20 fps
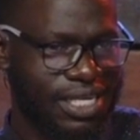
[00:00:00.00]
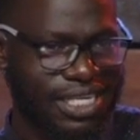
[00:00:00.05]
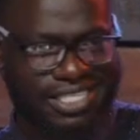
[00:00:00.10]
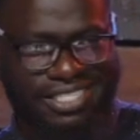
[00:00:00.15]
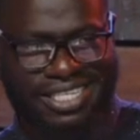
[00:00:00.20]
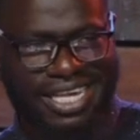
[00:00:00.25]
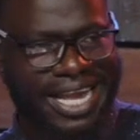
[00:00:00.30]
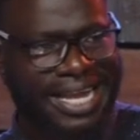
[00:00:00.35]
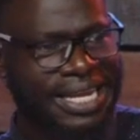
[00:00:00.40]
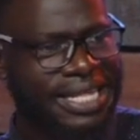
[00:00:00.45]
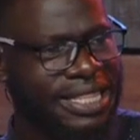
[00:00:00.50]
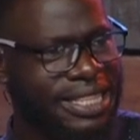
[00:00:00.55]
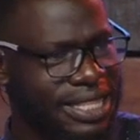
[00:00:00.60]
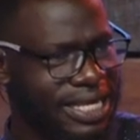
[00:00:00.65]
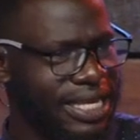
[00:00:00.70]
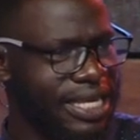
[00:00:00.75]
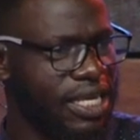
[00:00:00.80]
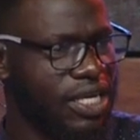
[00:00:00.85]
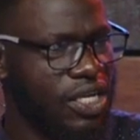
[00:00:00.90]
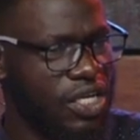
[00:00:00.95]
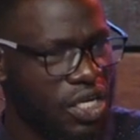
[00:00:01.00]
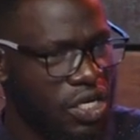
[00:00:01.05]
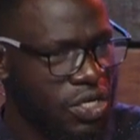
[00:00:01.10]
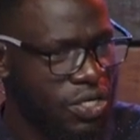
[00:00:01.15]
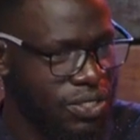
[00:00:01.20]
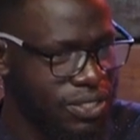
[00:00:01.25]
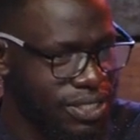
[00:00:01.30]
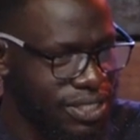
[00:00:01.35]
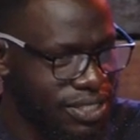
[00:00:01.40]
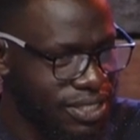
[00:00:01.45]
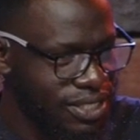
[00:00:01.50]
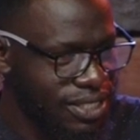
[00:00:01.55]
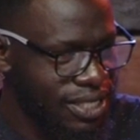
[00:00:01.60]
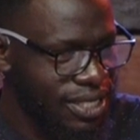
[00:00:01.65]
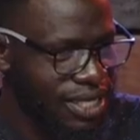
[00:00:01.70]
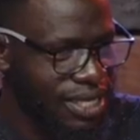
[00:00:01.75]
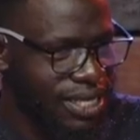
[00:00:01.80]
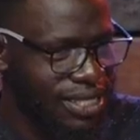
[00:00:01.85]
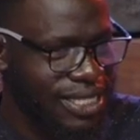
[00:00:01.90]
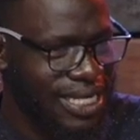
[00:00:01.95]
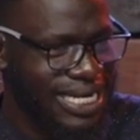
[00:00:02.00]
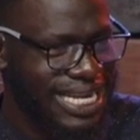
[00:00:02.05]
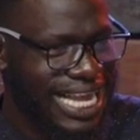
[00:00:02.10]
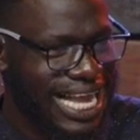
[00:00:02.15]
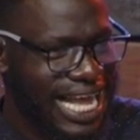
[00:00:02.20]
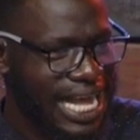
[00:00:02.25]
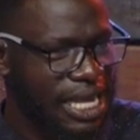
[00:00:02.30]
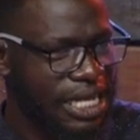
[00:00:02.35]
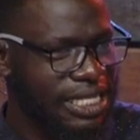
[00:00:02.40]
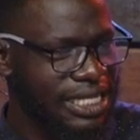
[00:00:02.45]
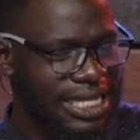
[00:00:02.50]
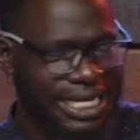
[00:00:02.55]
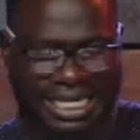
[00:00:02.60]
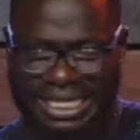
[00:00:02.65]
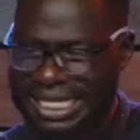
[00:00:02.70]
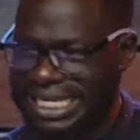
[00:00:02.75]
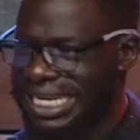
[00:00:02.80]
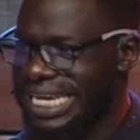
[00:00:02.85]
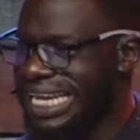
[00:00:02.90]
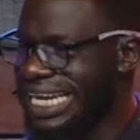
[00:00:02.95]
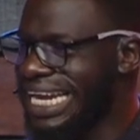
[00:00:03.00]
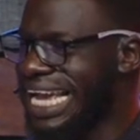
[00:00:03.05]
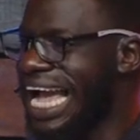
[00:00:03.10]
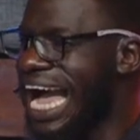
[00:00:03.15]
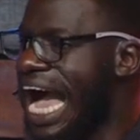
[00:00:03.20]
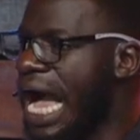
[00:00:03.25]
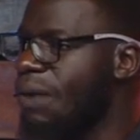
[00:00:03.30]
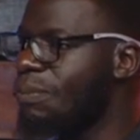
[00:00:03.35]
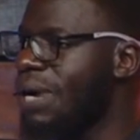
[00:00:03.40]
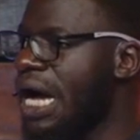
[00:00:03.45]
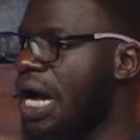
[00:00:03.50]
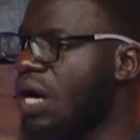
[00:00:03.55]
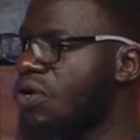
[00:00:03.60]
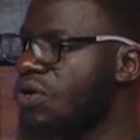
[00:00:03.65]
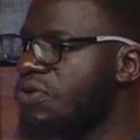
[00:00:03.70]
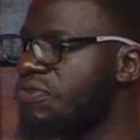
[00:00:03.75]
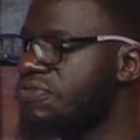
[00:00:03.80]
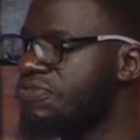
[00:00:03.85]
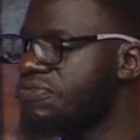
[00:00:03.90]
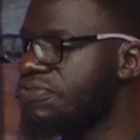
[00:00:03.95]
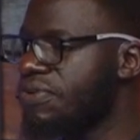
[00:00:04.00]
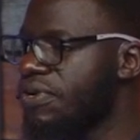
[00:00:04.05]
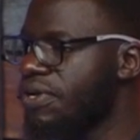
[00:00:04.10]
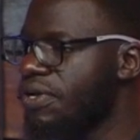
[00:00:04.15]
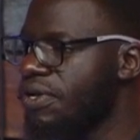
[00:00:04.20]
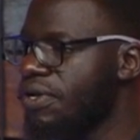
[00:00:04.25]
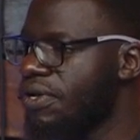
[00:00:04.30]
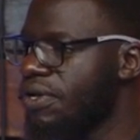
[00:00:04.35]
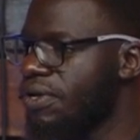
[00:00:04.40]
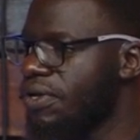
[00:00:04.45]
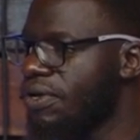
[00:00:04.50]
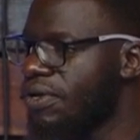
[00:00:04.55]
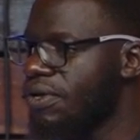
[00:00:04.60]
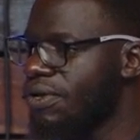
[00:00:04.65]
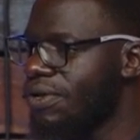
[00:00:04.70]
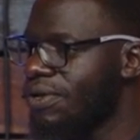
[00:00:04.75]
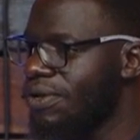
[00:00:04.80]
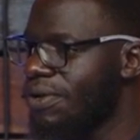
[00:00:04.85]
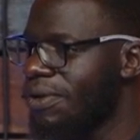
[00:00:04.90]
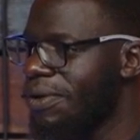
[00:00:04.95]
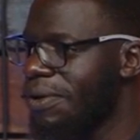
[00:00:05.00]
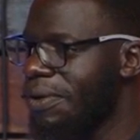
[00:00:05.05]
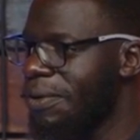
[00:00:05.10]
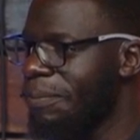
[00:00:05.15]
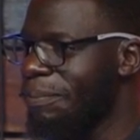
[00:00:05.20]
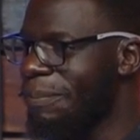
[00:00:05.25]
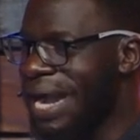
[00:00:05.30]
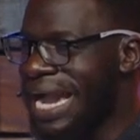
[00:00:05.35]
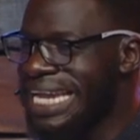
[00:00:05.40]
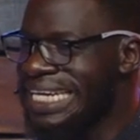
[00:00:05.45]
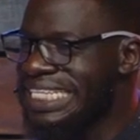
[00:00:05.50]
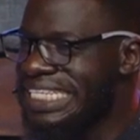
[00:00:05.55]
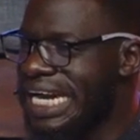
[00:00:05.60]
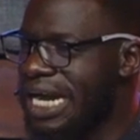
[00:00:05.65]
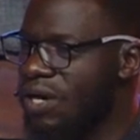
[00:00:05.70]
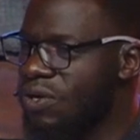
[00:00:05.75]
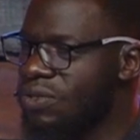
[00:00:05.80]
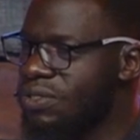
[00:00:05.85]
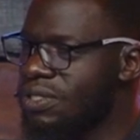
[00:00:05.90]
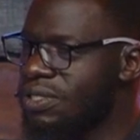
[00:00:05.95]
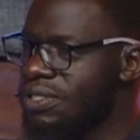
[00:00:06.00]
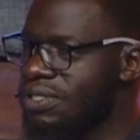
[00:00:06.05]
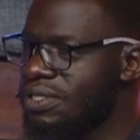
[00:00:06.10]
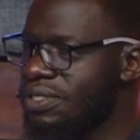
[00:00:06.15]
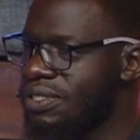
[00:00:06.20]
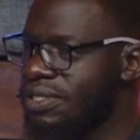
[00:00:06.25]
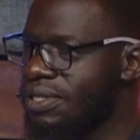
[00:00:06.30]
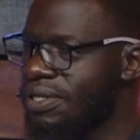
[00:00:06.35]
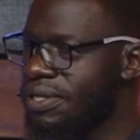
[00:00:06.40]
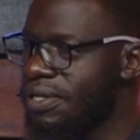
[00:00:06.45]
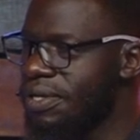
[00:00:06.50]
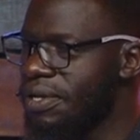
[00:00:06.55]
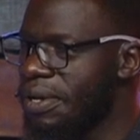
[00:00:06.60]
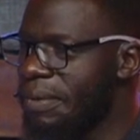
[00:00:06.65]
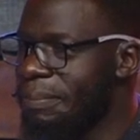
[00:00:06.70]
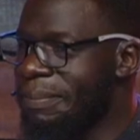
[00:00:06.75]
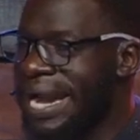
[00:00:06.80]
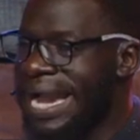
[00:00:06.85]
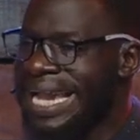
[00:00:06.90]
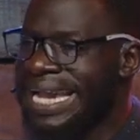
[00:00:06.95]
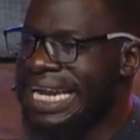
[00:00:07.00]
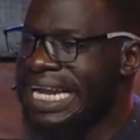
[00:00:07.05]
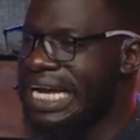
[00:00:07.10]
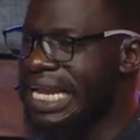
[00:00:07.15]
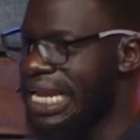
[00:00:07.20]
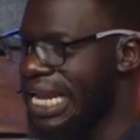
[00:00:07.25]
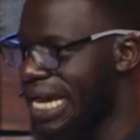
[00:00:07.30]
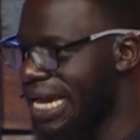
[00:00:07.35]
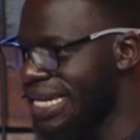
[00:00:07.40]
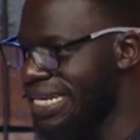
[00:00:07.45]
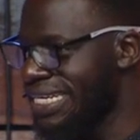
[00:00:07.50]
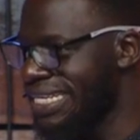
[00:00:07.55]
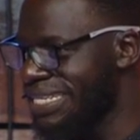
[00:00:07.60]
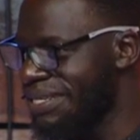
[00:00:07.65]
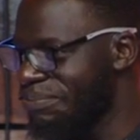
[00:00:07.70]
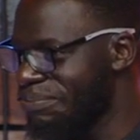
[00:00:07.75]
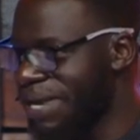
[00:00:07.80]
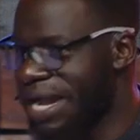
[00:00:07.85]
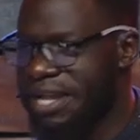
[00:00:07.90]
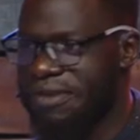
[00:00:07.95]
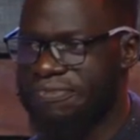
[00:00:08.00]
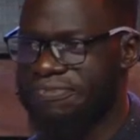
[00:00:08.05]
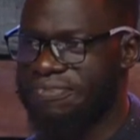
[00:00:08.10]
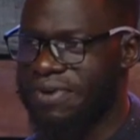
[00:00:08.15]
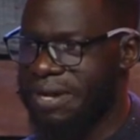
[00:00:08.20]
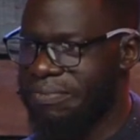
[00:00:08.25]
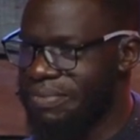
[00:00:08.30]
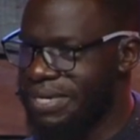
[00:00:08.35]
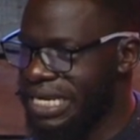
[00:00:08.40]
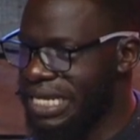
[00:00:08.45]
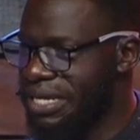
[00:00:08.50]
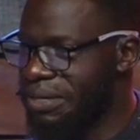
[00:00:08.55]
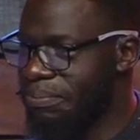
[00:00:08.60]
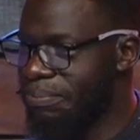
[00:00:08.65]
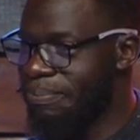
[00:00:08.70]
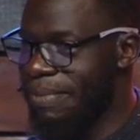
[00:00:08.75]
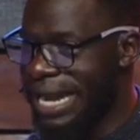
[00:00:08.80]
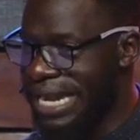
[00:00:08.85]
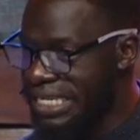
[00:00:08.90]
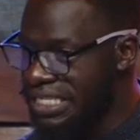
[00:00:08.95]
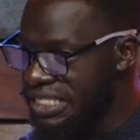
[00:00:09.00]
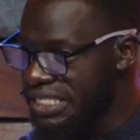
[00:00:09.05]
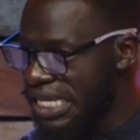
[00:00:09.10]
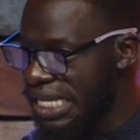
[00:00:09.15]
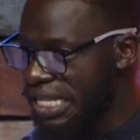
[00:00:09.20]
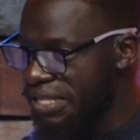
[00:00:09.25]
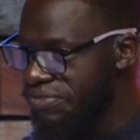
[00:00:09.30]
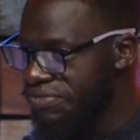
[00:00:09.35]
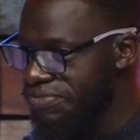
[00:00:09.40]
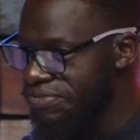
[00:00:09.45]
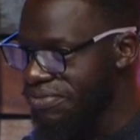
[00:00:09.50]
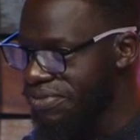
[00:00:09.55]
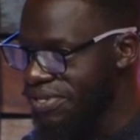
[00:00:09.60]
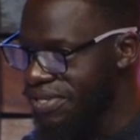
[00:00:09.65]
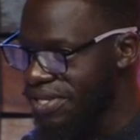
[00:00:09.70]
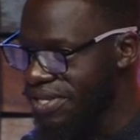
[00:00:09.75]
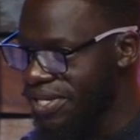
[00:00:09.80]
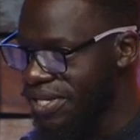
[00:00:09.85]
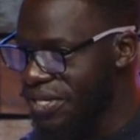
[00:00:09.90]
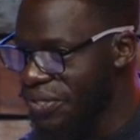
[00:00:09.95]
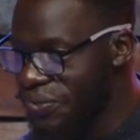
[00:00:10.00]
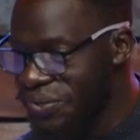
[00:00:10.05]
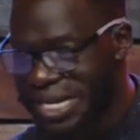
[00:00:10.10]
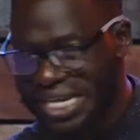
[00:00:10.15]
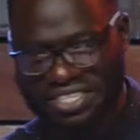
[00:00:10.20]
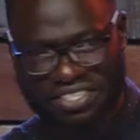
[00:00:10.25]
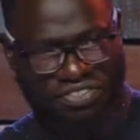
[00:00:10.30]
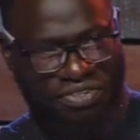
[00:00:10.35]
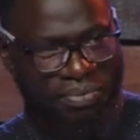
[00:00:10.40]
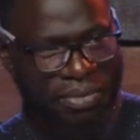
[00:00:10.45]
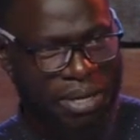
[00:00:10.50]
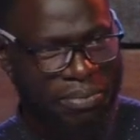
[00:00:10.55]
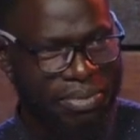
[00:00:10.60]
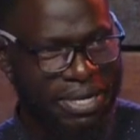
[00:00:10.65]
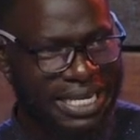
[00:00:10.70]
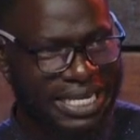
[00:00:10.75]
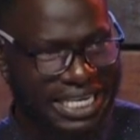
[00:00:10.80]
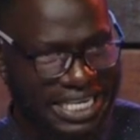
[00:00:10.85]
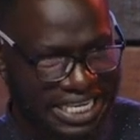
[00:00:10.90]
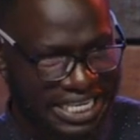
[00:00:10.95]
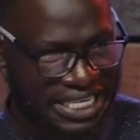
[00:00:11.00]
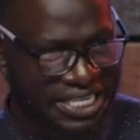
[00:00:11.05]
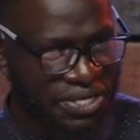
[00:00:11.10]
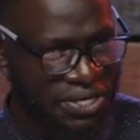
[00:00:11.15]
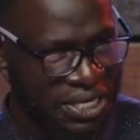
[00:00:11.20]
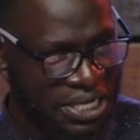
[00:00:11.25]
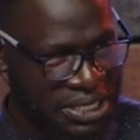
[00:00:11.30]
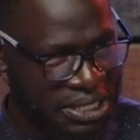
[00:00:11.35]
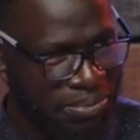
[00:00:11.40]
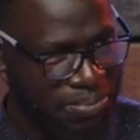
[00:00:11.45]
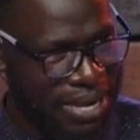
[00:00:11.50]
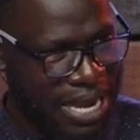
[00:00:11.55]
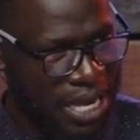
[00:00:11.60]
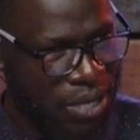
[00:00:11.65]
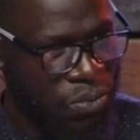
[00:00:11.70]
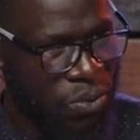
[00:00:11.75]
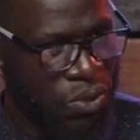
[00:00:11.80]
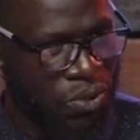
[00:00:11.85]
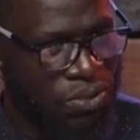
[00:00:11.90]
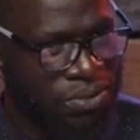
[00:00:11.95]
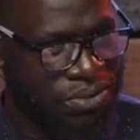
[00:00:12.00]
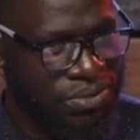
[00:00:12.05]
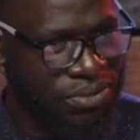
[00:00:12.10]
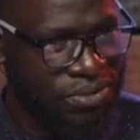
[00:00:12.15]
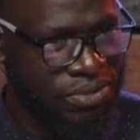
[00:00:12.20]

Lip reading: Is there anything good that can come out of my town, my clan, my family, myself? You guys remember Gideon in the Bible?